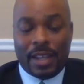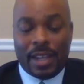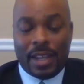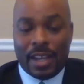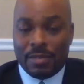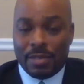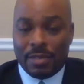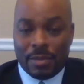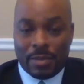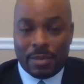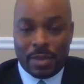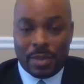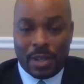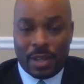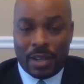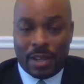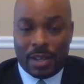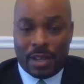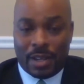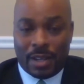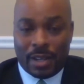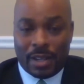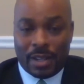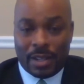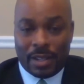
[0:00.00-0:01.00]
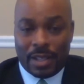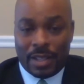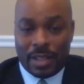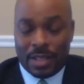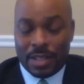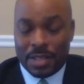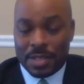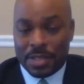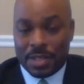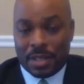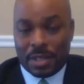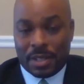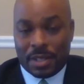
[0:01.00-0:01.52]
in every
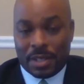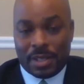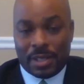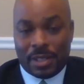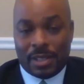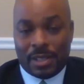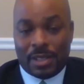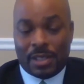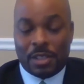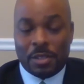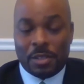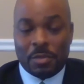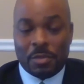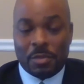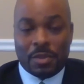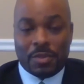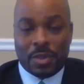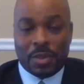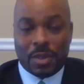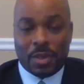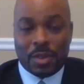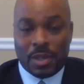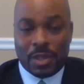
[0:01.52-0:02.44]
regard, and it started long